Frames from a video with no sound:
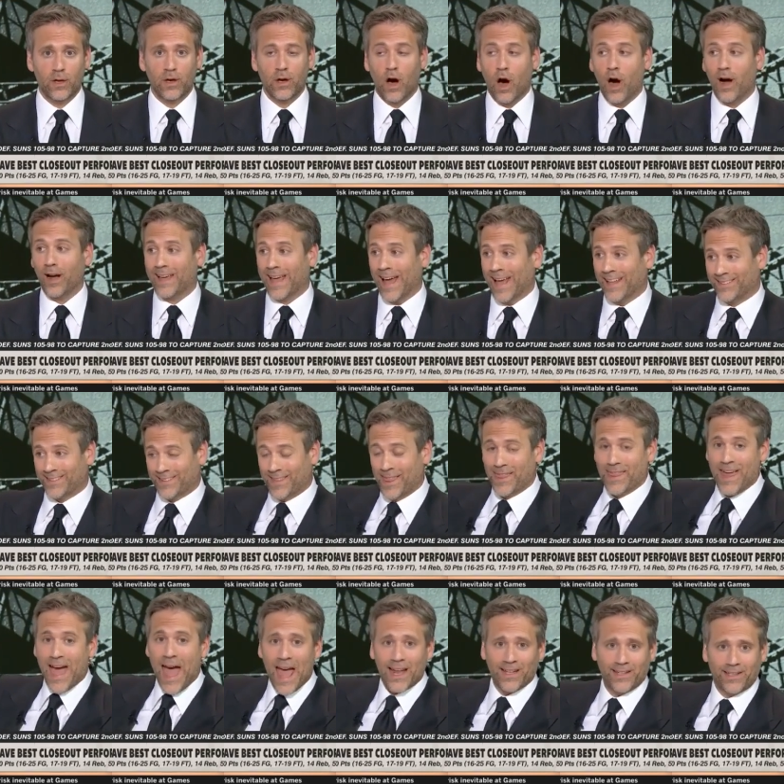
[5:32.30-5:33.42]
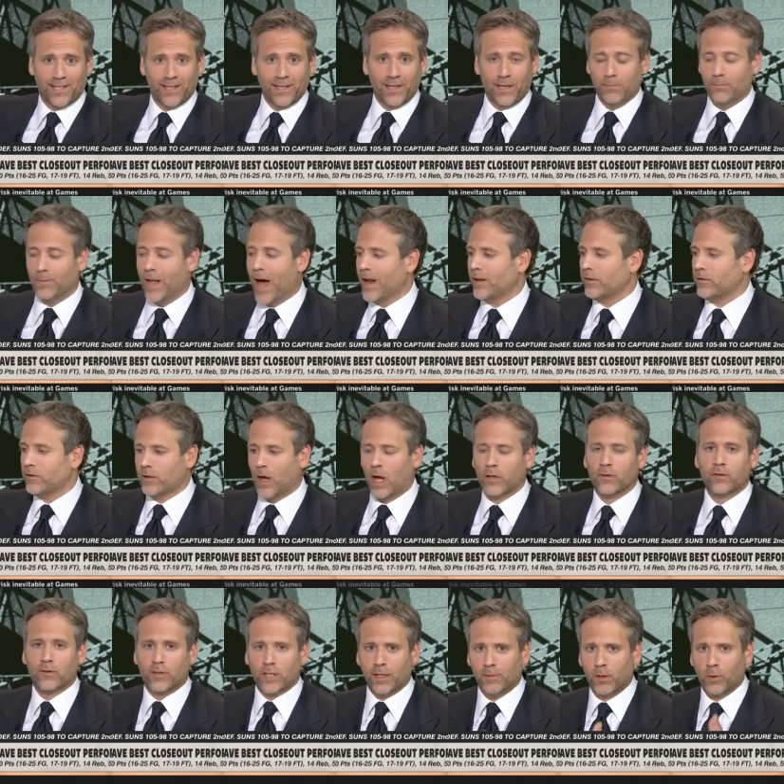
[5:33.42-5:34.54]
against that team, not a
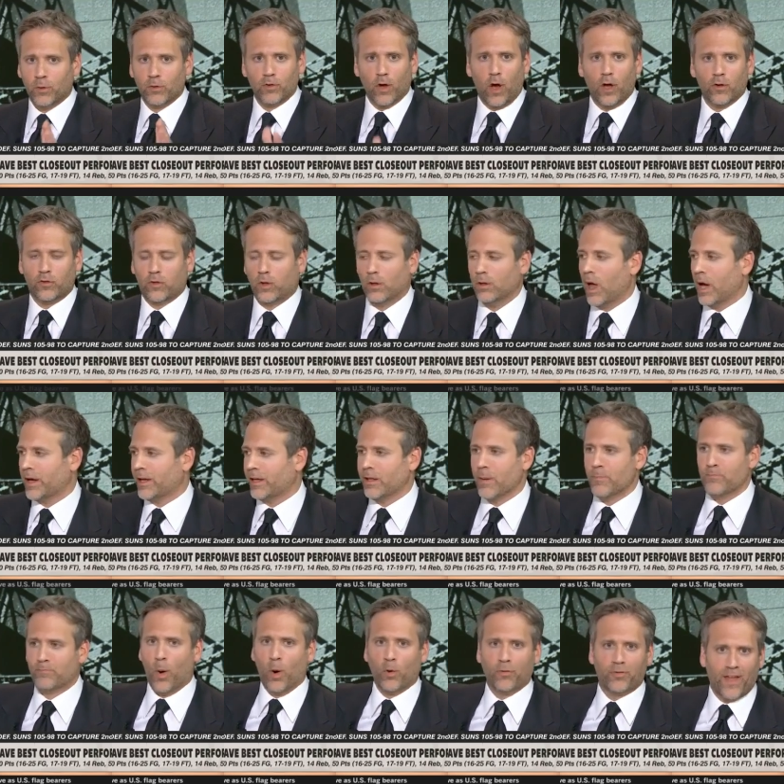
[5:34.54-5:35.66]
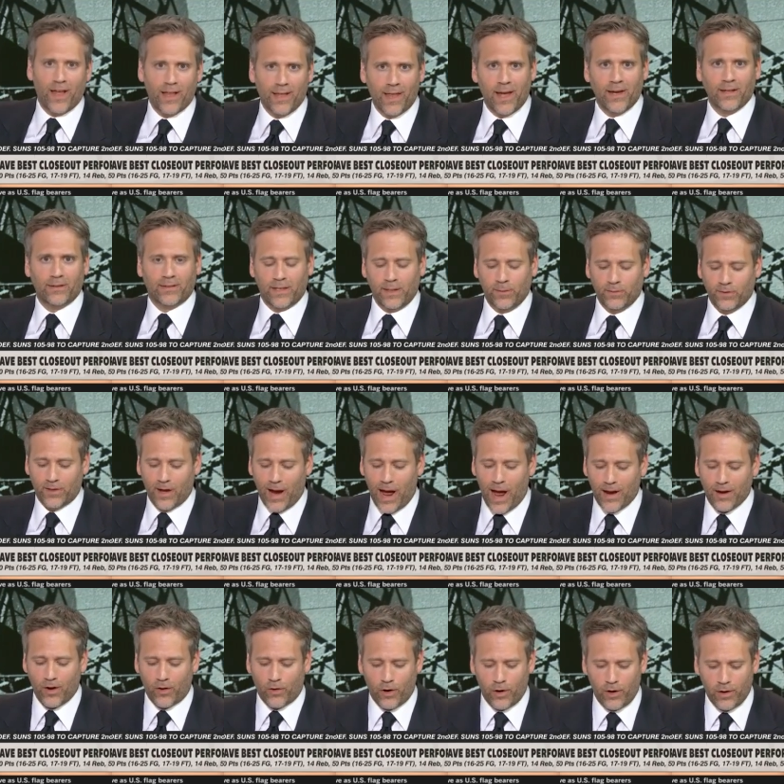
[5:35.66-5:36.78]
Suns team that was also lucky that both LA teams got
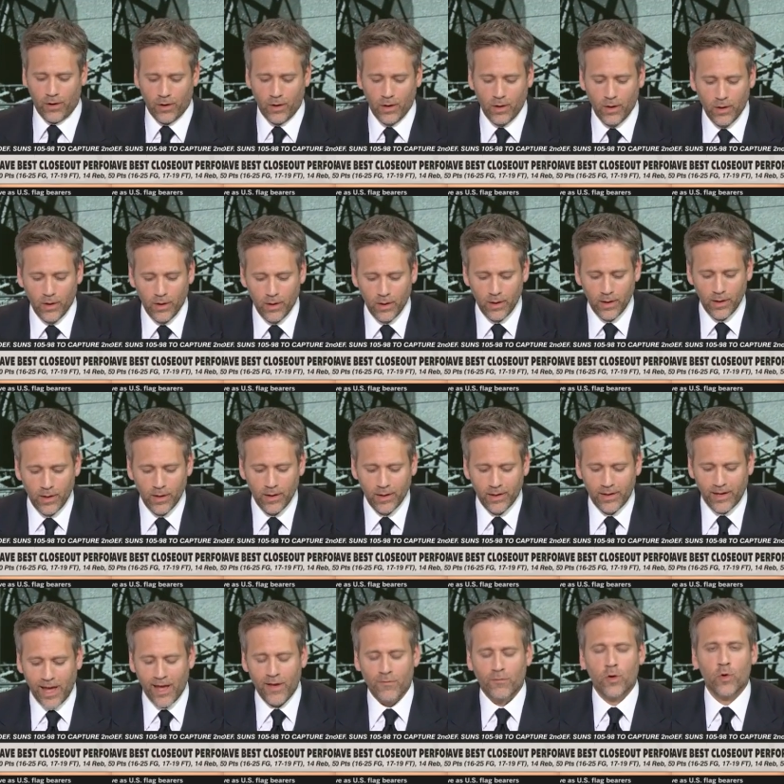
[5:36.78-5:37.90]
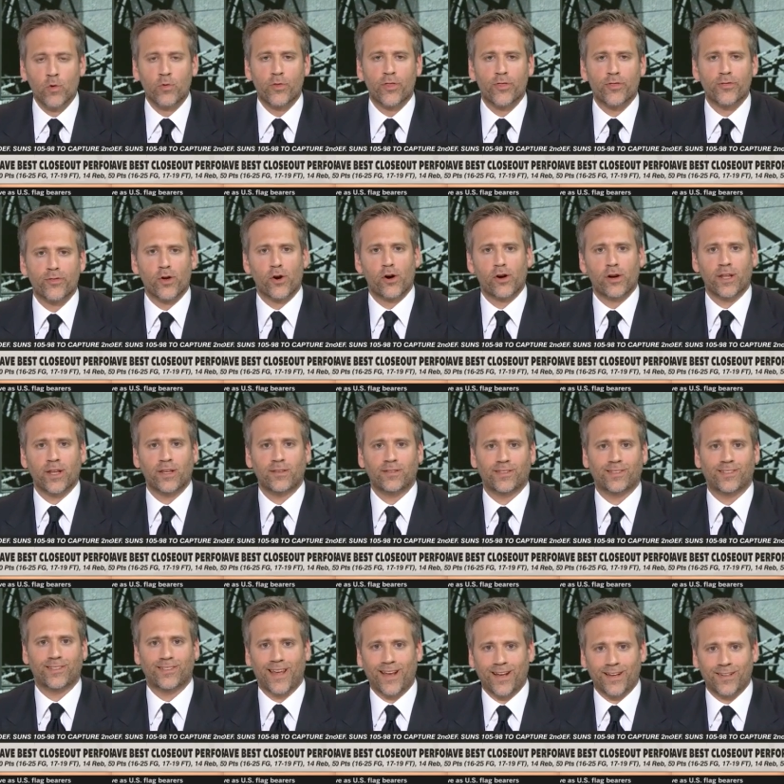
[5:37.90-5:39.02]
hurt, gave you
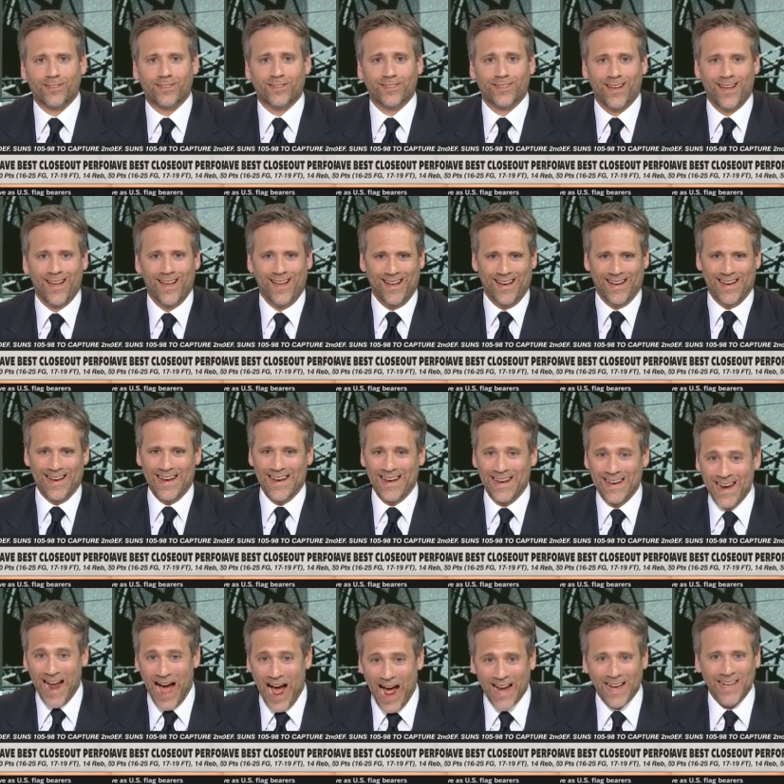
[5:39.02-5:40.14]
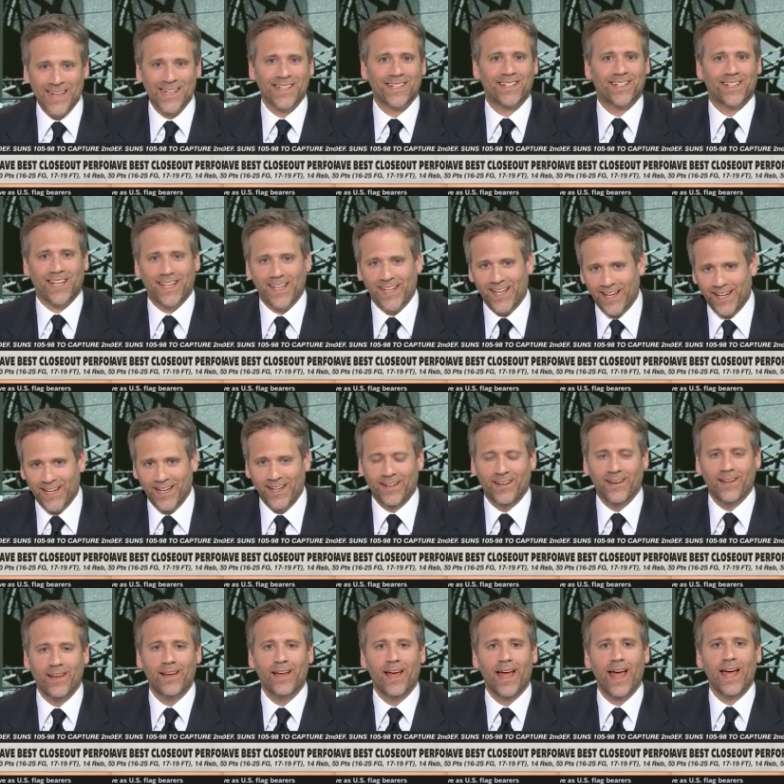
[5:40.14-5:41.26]
36,
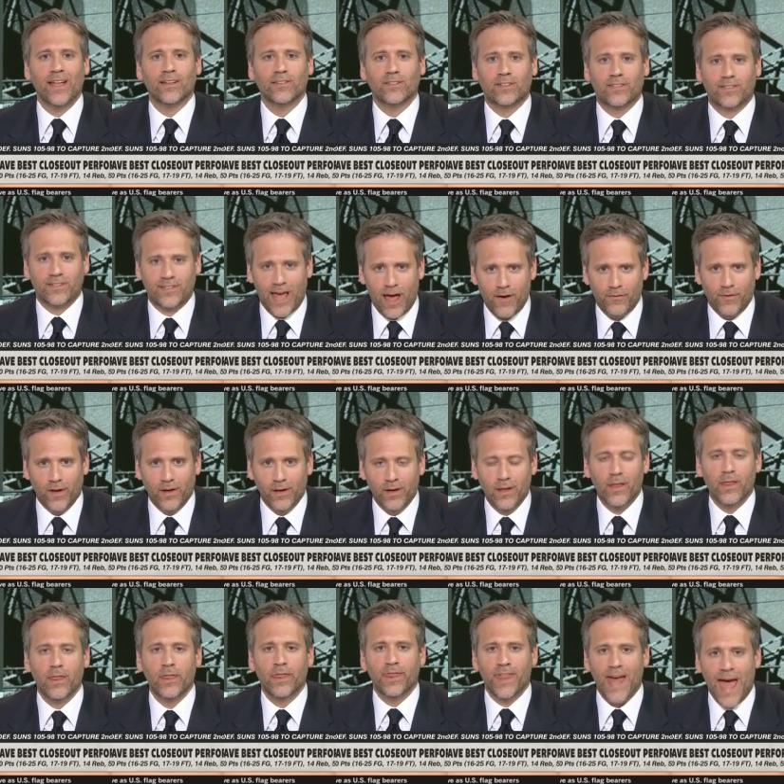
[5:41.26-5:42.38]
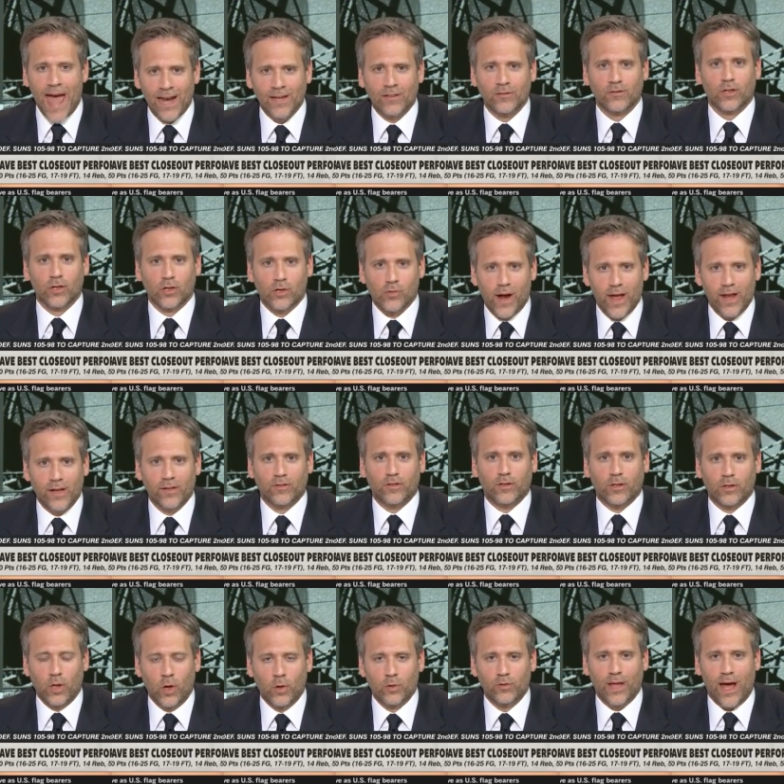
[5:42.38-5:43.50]
19, and 7. That is the greatest
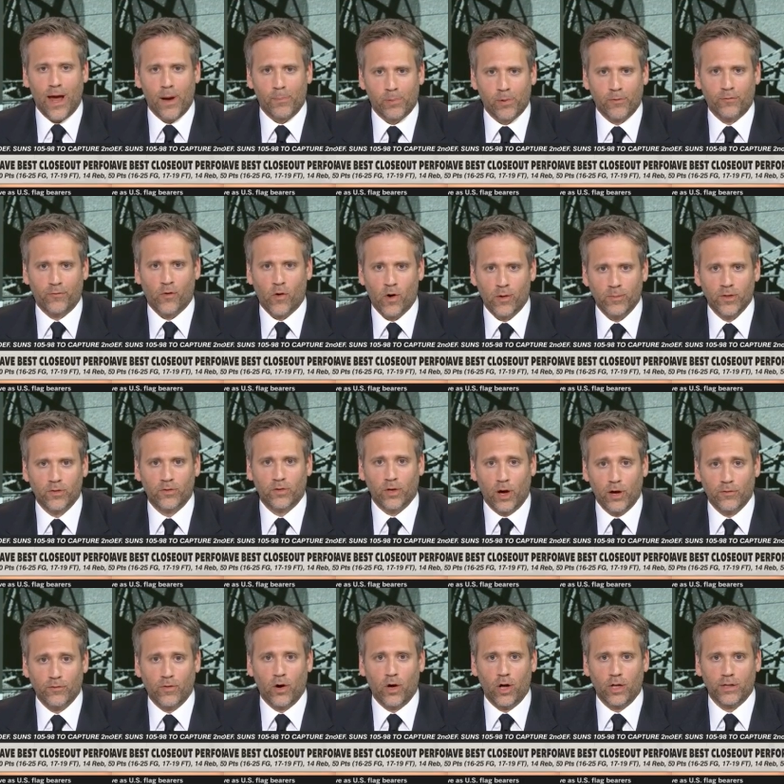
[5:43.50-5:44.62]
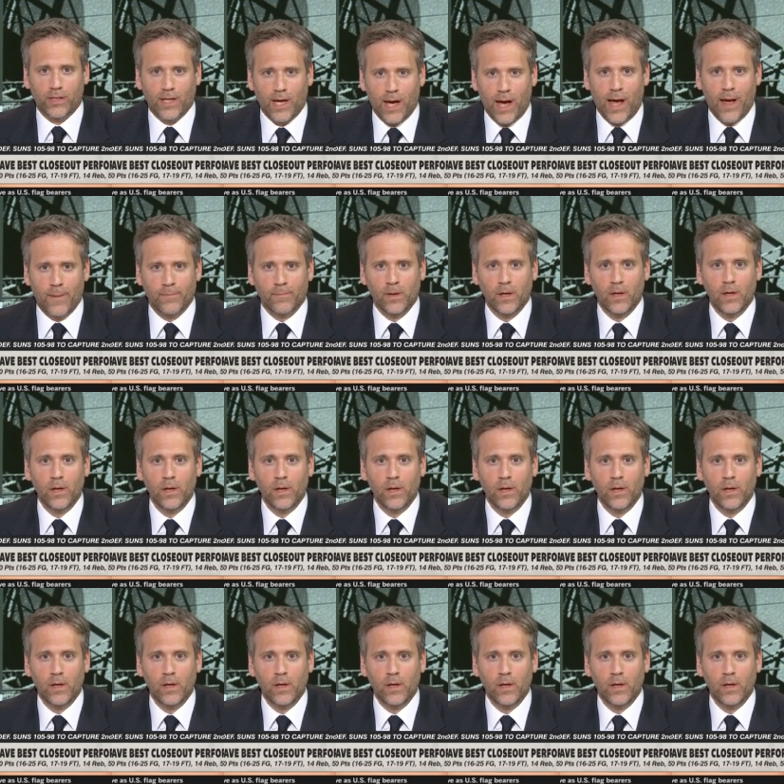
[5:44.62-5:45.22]
closeout performance of all time.